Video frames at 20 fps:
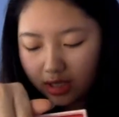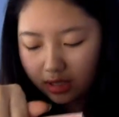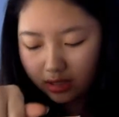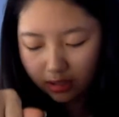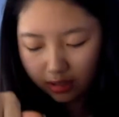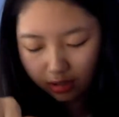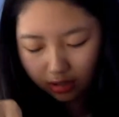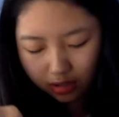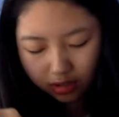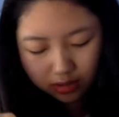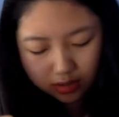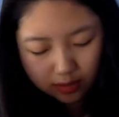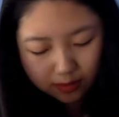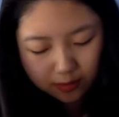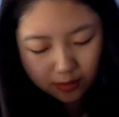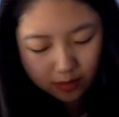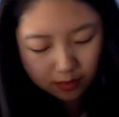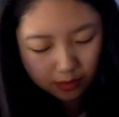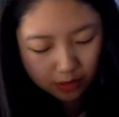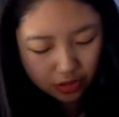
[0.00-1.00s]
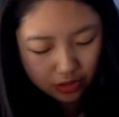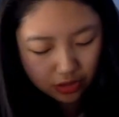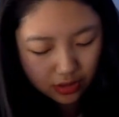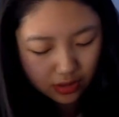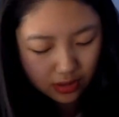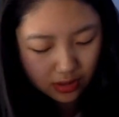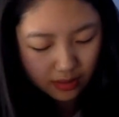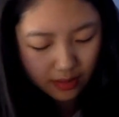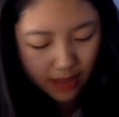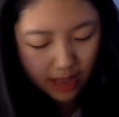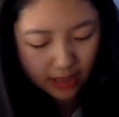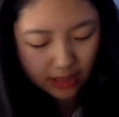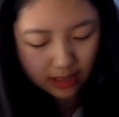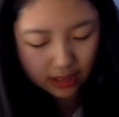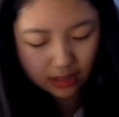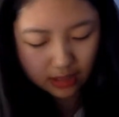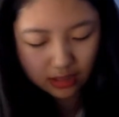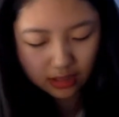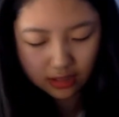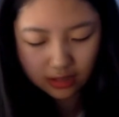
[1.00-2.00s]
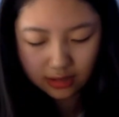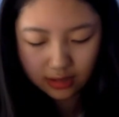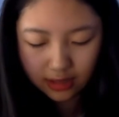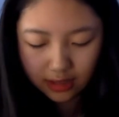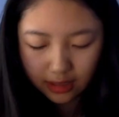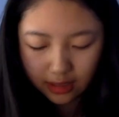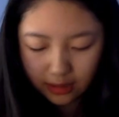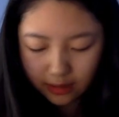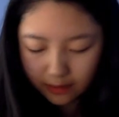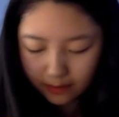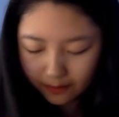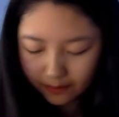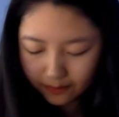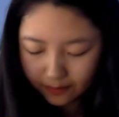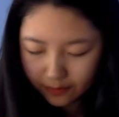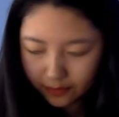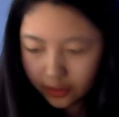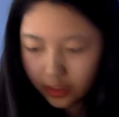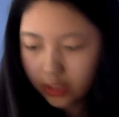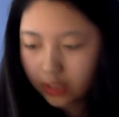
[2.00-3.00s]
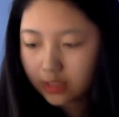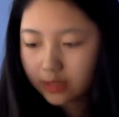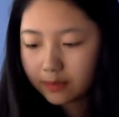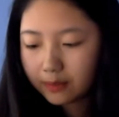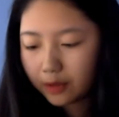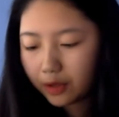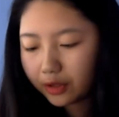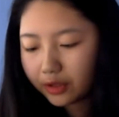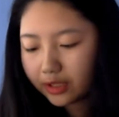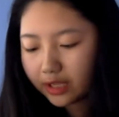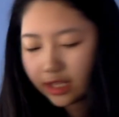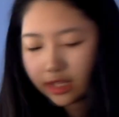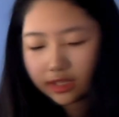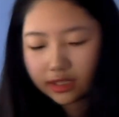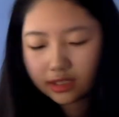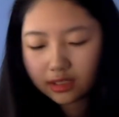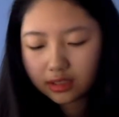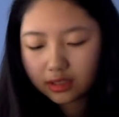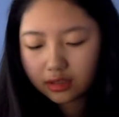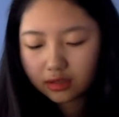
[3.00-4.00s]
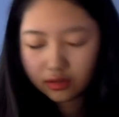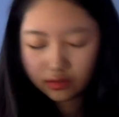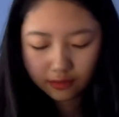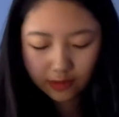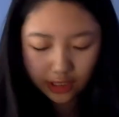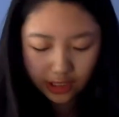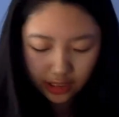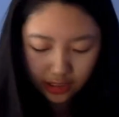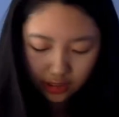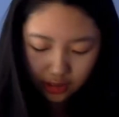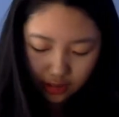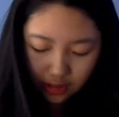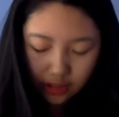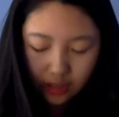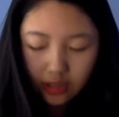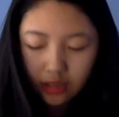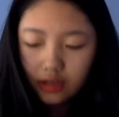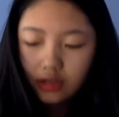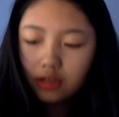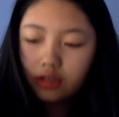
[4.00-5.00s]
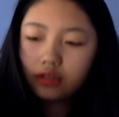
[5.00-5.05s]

There are some smudges on the back and there's like a small dent over here.